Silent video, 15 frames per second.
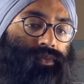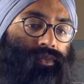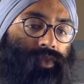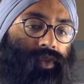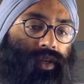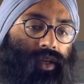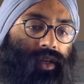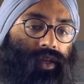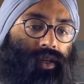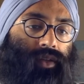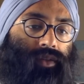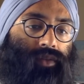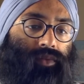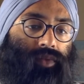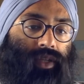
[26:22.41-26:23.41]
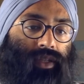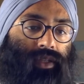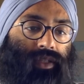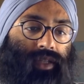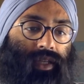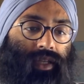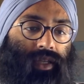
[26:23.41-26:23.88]
Okay, we can
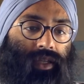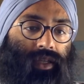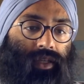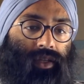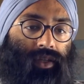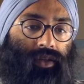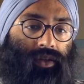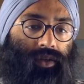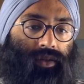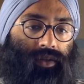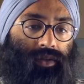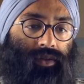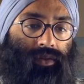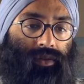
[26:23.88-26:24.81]
take here.